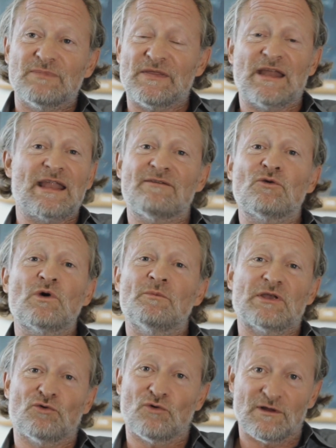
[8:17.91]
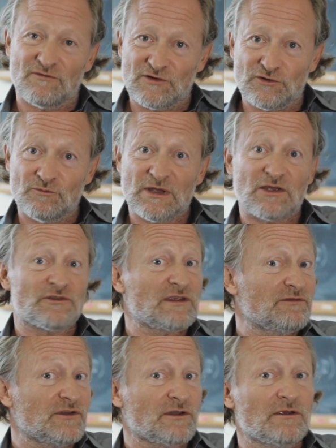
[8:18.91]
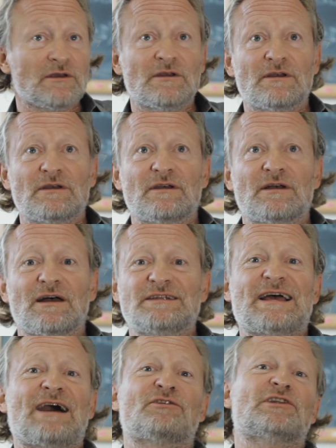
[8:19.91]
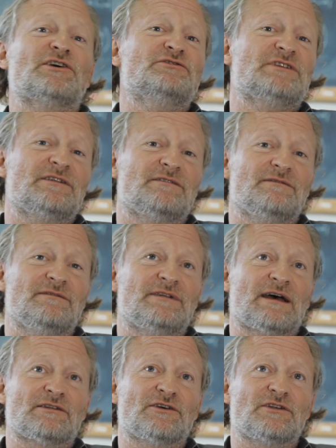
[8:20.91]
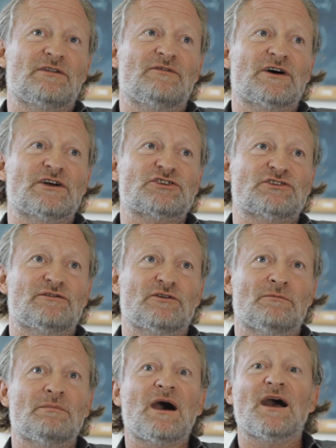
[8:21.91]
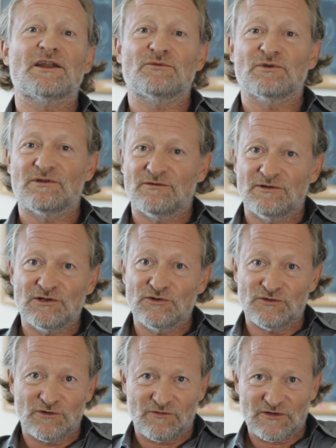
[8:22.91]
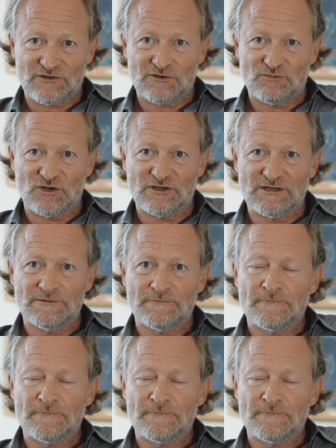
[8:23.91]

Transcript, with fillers: but there never will be all of you, because even a downloaded, downloaded version of your mind would lose your physical body.